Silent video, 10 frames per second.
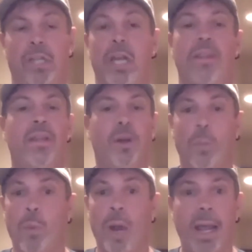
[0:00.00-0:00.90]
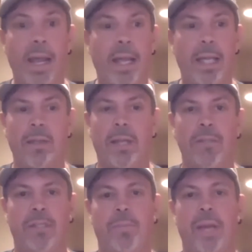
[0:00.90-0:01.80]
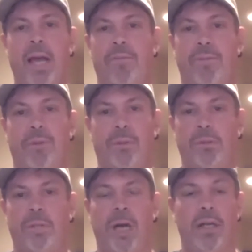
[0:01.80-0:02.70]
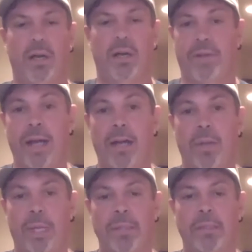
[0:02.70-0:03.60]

that are way less impactful on our environment,